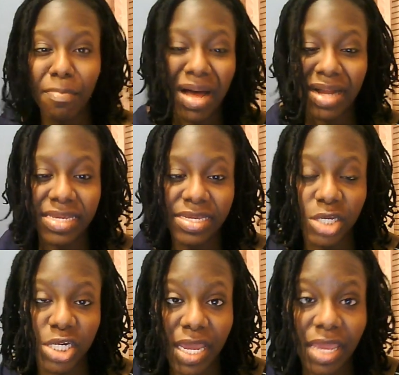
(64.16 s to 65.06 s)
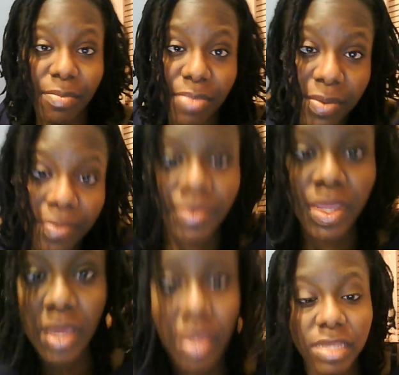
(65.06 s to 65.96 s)
body and shape,
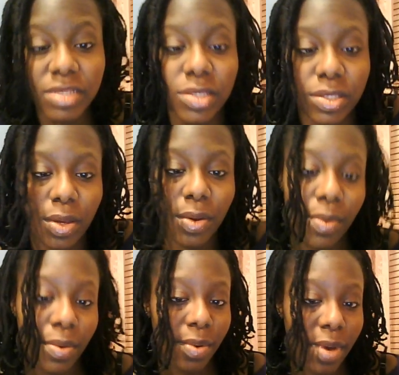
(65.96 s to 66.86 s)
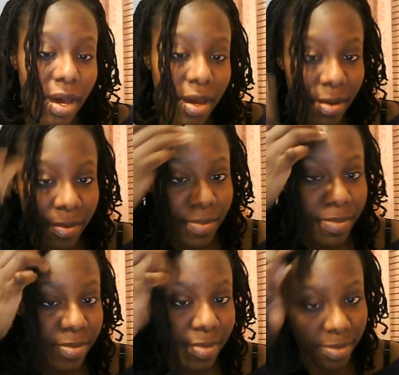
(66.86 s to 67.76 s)
and so
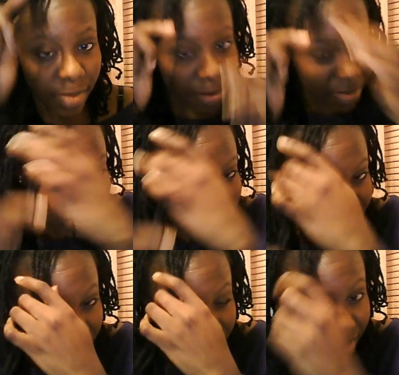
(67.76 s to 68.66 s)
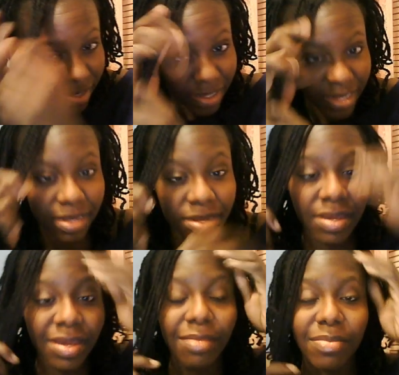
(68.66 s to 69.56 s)
I'm going to be crinkling
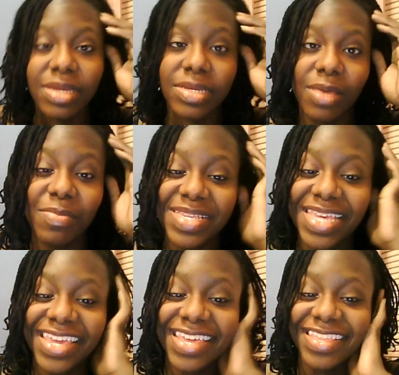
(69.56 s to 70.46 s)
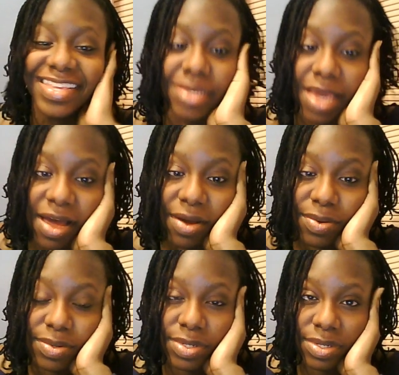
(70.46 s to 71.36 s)
because I'll be taking these out
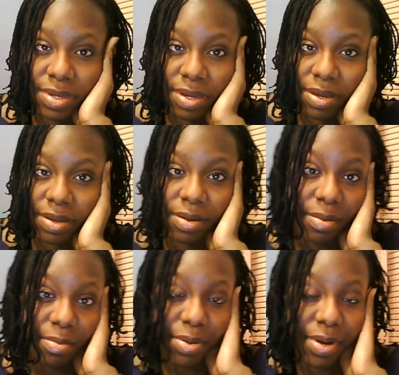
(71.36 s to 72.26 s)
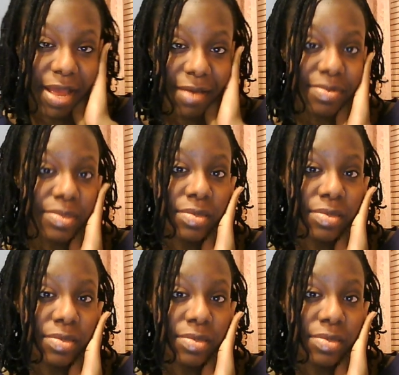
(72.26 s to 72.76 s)
perhaps